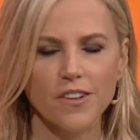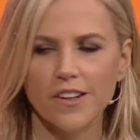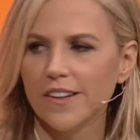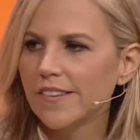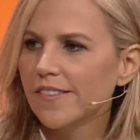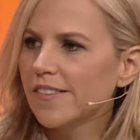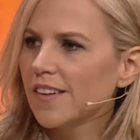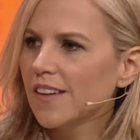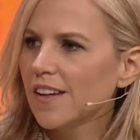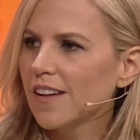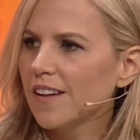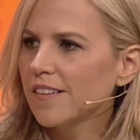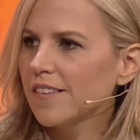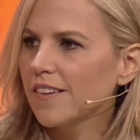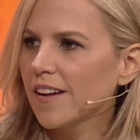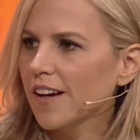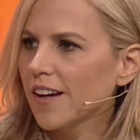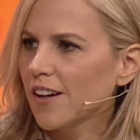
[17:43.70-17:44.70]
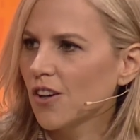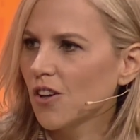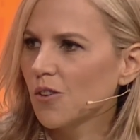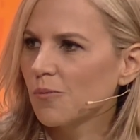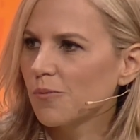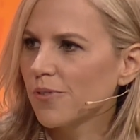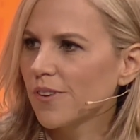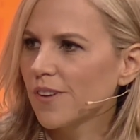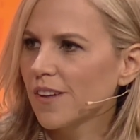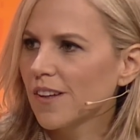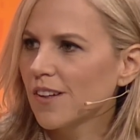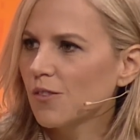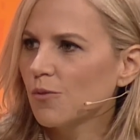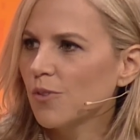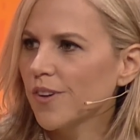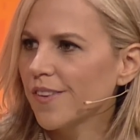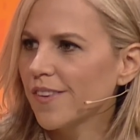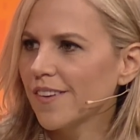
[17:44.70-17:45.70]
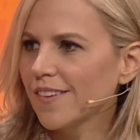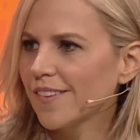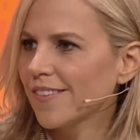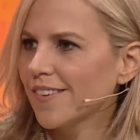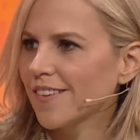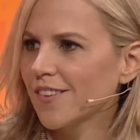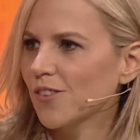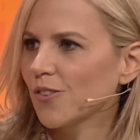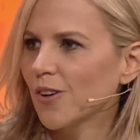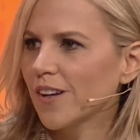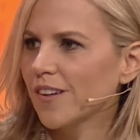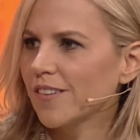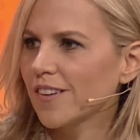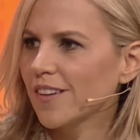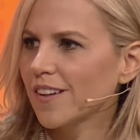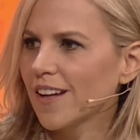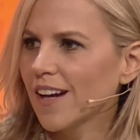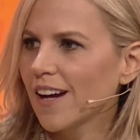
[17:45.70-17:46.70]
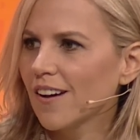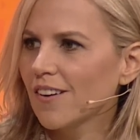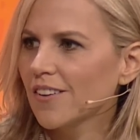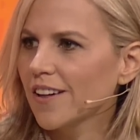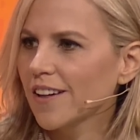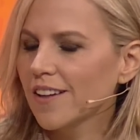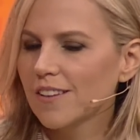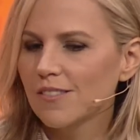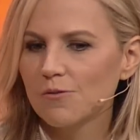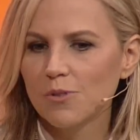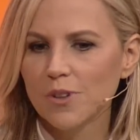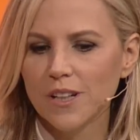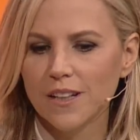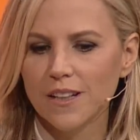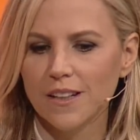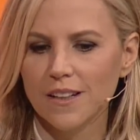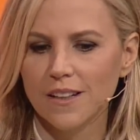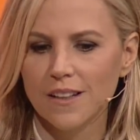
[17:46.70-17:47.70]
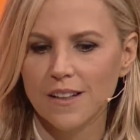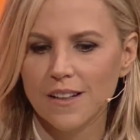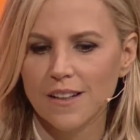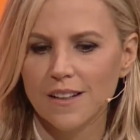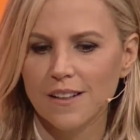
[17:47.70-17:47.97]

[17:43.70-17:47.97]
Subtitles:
us to help with this situation? How can we